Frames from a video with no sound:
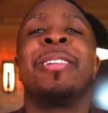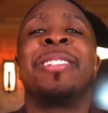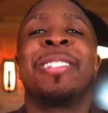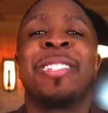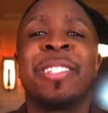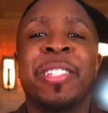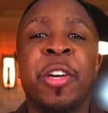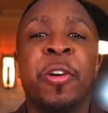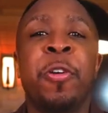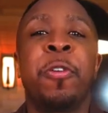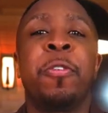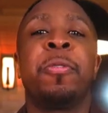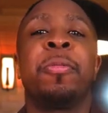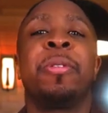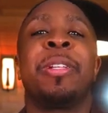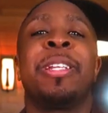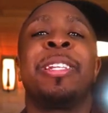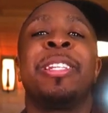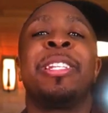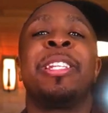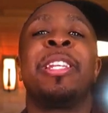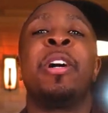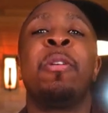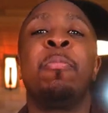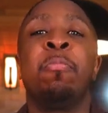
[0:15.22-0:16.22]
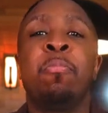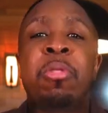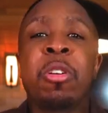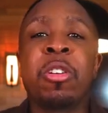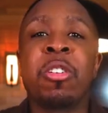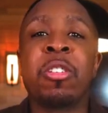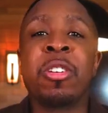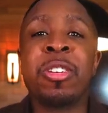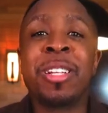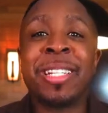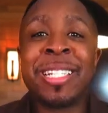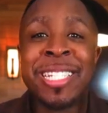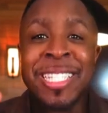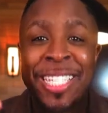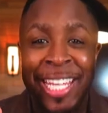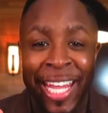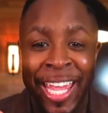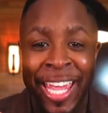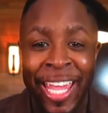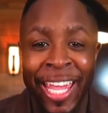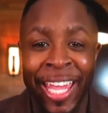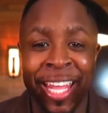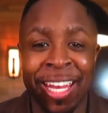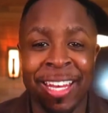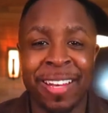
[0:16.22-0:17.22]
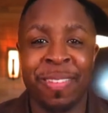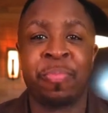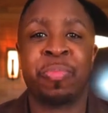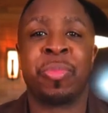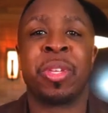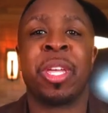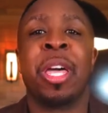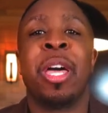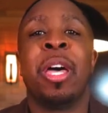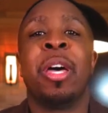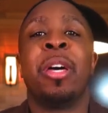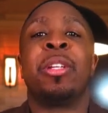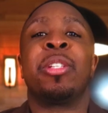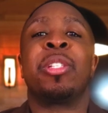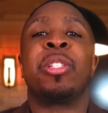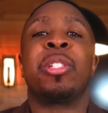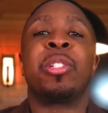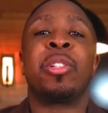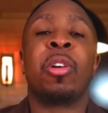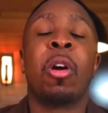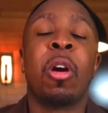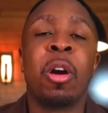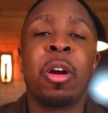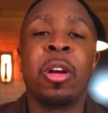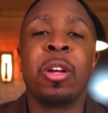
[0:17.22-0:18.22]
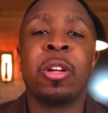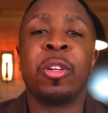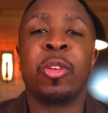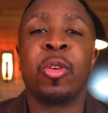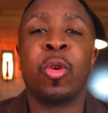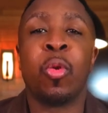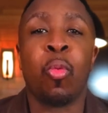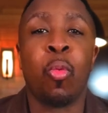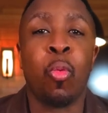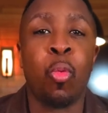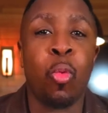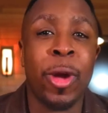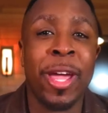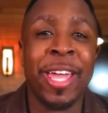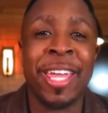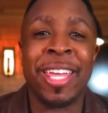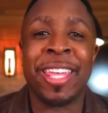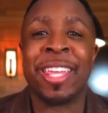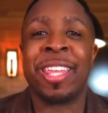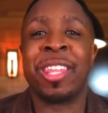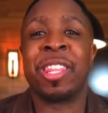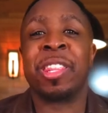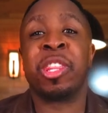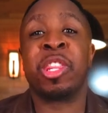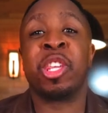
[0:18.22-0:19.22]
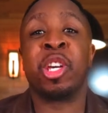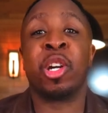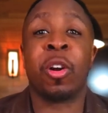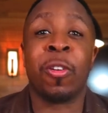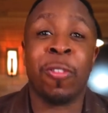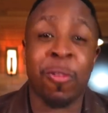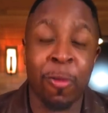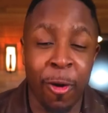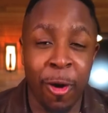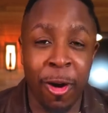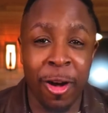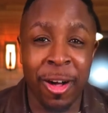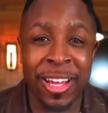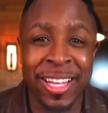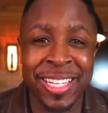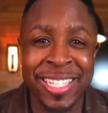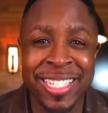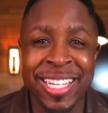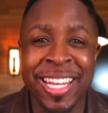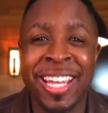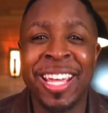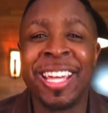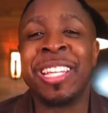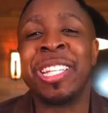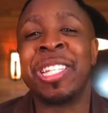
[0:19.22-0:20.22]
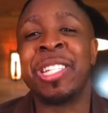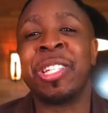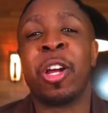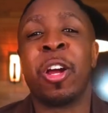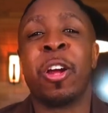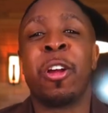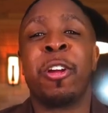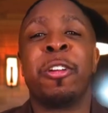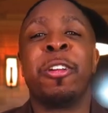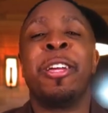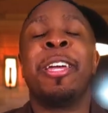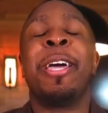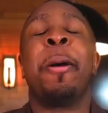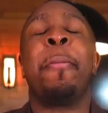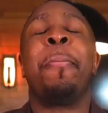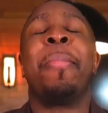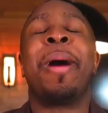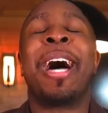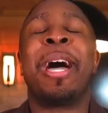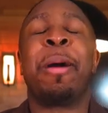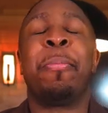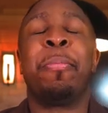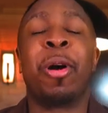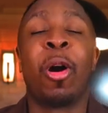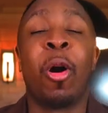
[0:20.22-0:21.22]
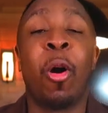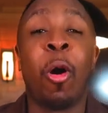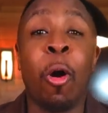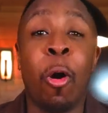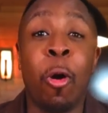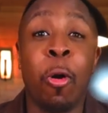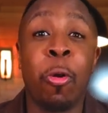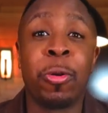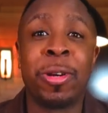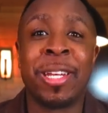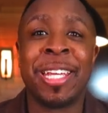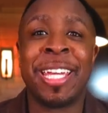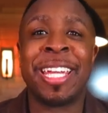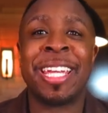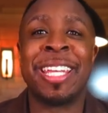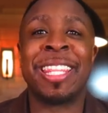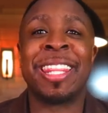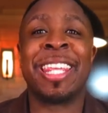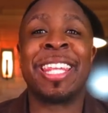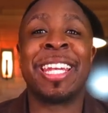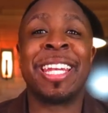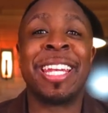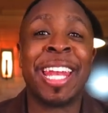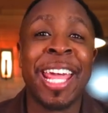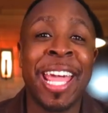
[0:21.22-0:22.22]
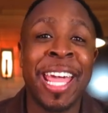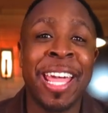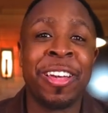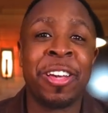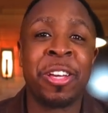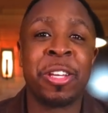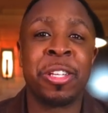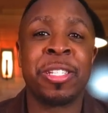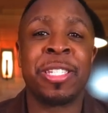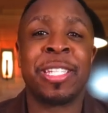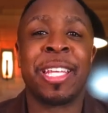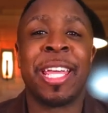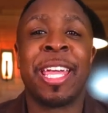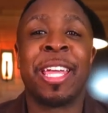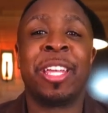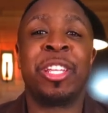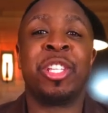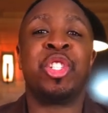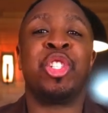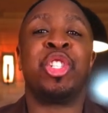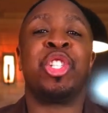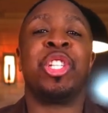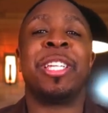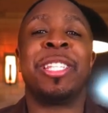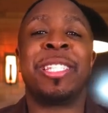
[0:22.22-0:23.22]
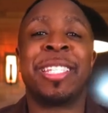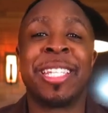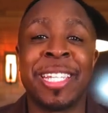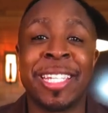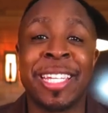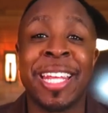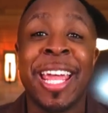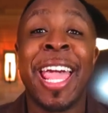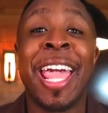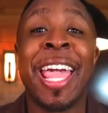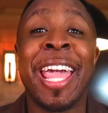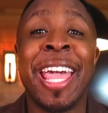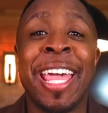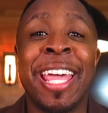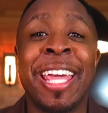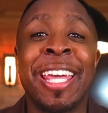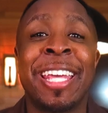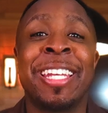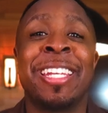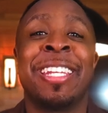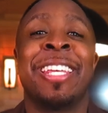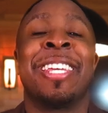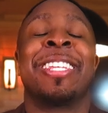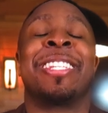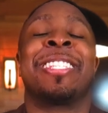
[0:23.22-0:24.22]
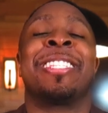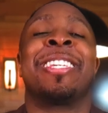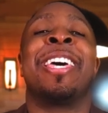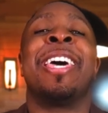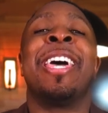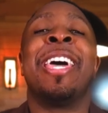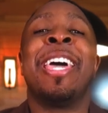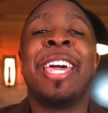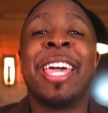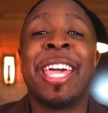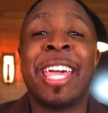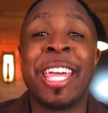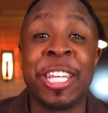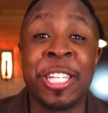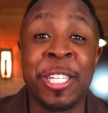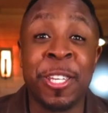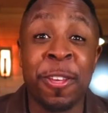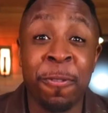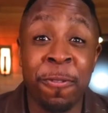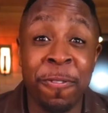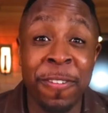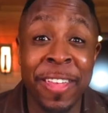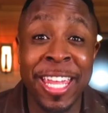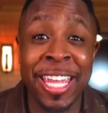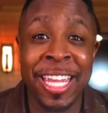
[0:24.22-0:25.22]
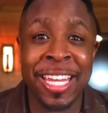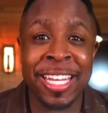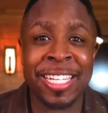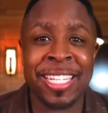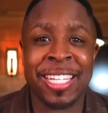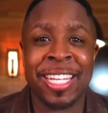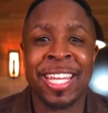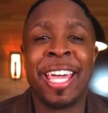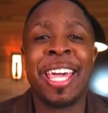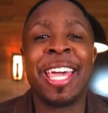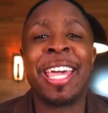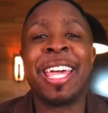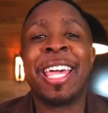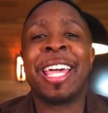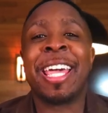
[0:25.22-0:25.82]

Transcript: So number 10, start with the cross. Start by beholding the nails in Jesus' hands, his feet,